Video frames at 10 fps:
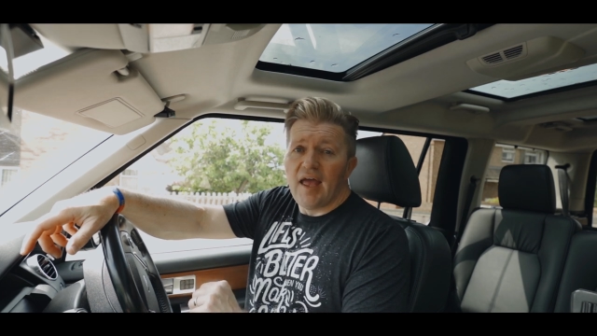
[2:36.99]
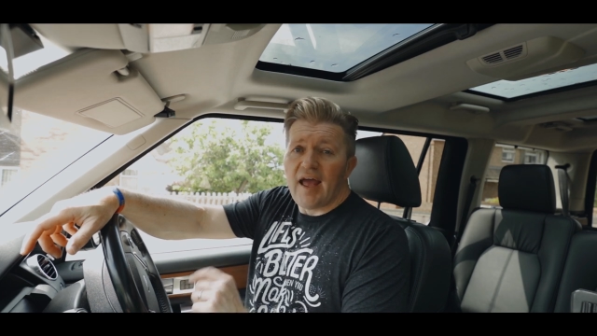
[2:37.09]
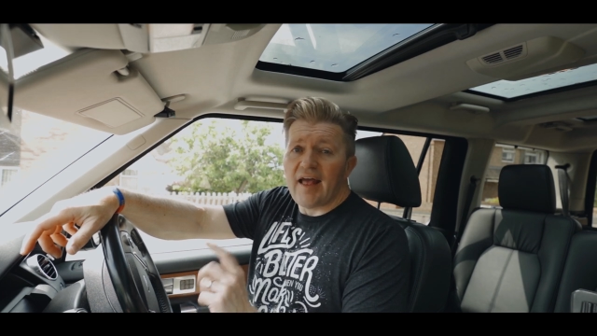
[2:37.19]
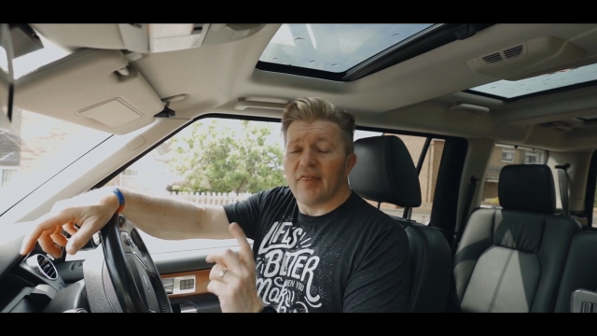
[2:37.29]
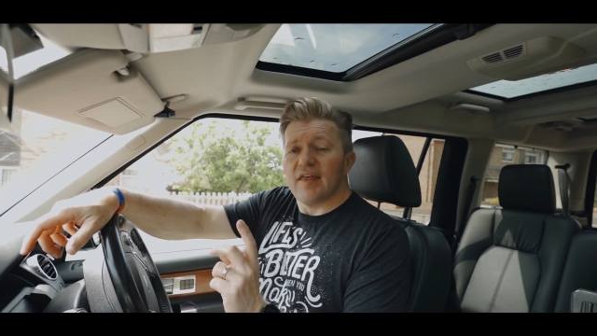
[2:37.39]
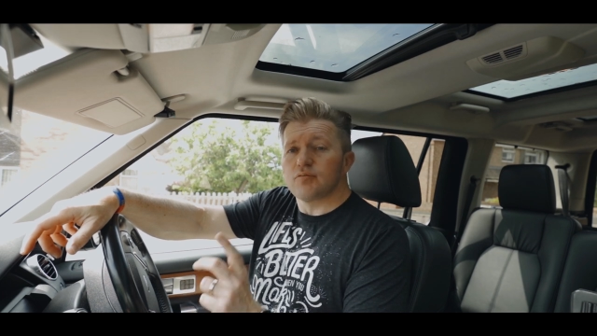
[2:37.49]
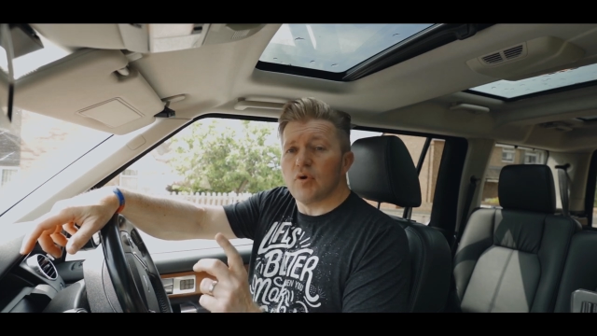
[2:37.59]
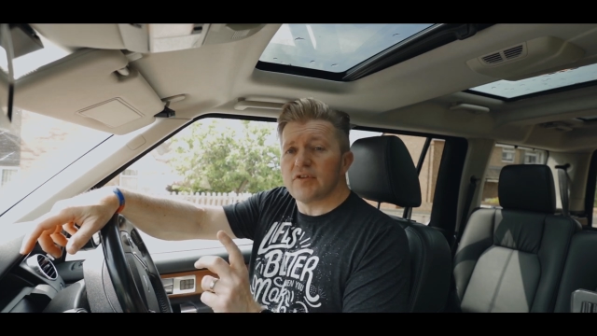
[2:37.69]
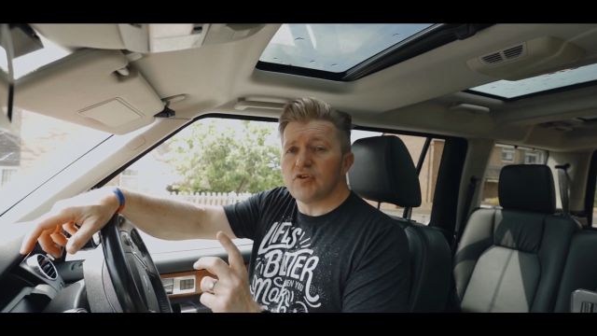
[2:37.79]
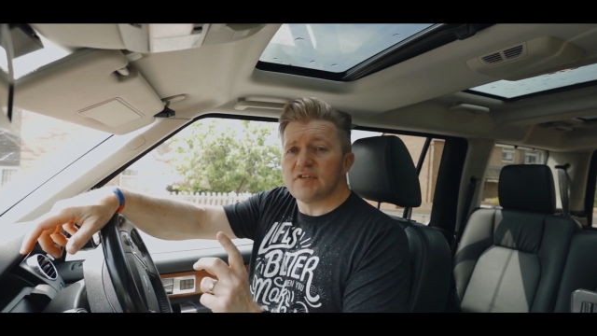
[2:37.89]
And there's
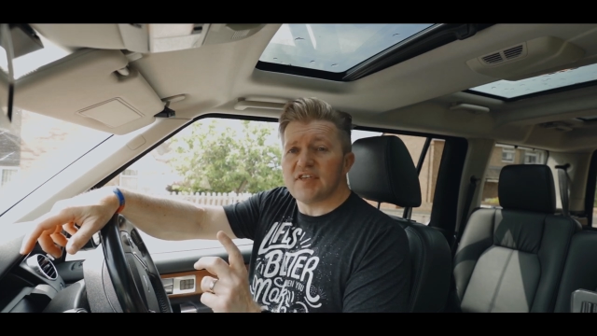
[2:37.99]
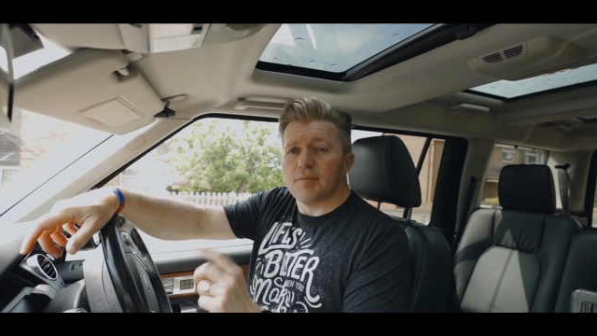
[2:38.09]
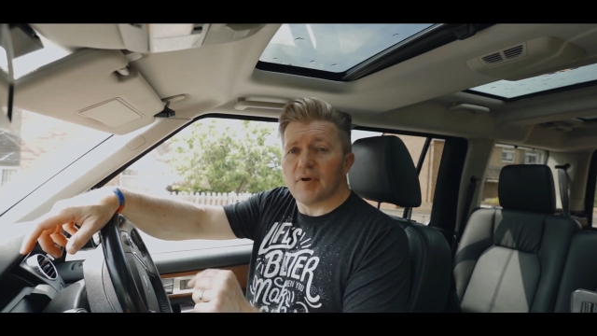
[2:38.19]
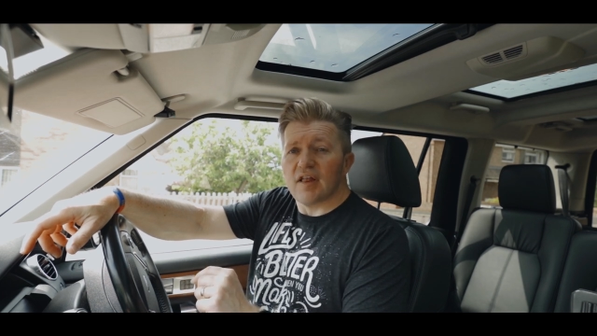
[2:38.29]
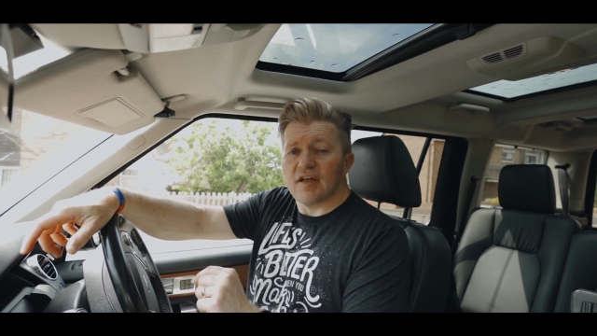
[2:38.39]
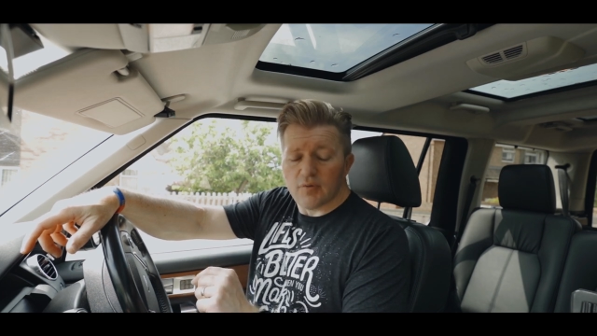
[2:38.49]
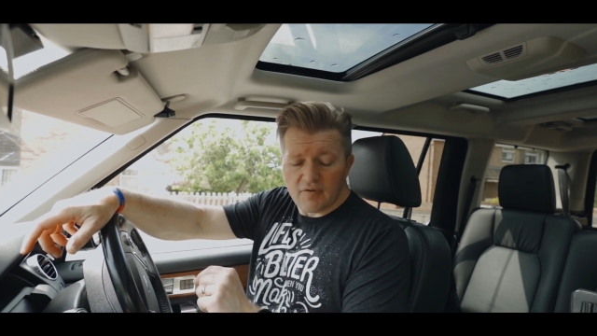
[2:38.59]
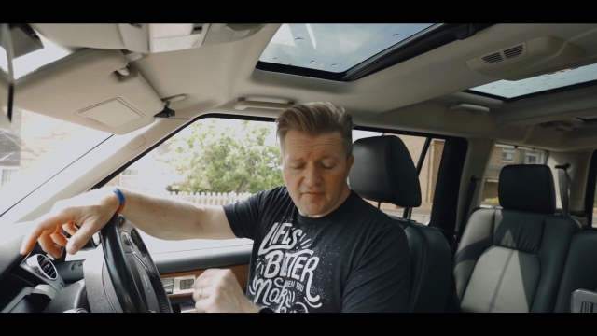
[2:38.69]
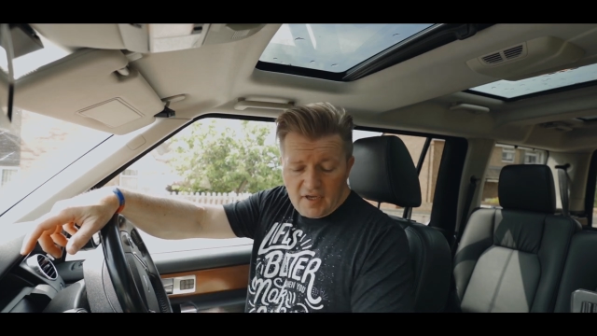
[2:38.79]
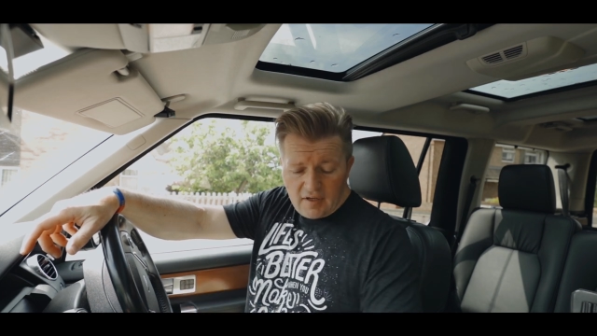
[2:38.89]
one good tip I'd like to
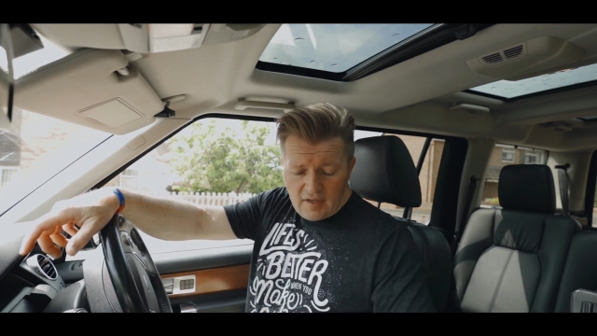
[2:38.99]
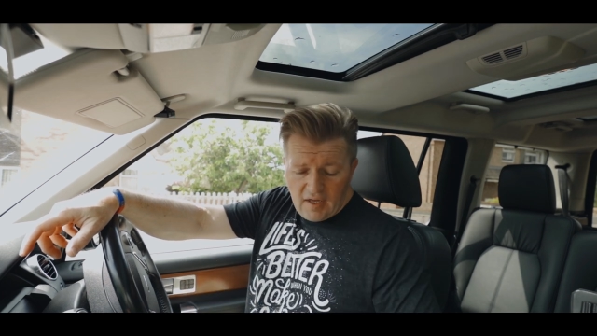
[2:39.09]
offer you.